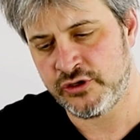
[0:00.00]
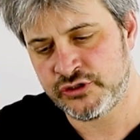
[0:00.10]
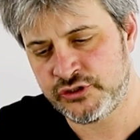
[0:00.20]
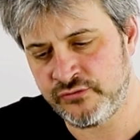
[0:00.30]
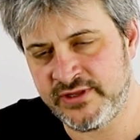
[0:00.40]

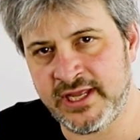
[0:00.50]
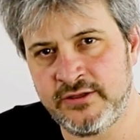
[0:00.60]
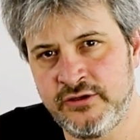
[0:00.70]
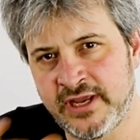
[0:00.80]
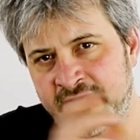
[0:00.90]
So then
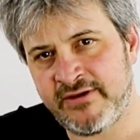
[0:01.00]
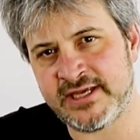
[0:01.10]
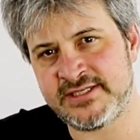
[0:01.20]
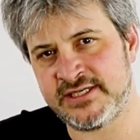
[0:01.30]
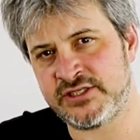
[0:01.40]
you have
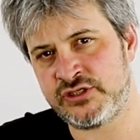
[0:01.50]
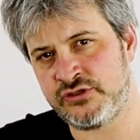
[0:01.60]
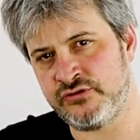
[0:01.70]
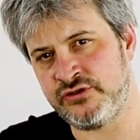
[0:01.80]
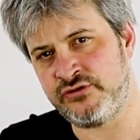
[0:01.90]
access
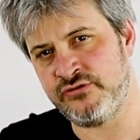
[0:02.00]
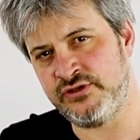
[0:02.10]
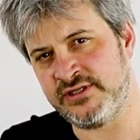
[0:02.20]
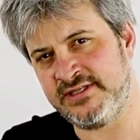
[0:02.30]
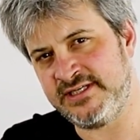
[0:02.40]
to
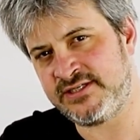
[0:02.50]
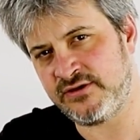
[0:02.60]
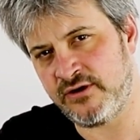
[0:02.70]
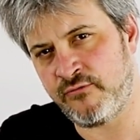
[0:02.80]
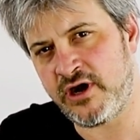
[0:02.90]
these
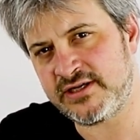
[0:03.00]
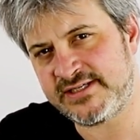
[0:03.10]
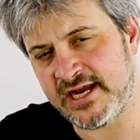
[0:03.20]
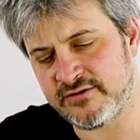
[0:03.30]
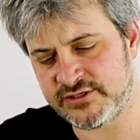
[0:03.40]
raw
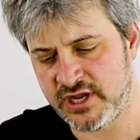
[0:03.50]
sounds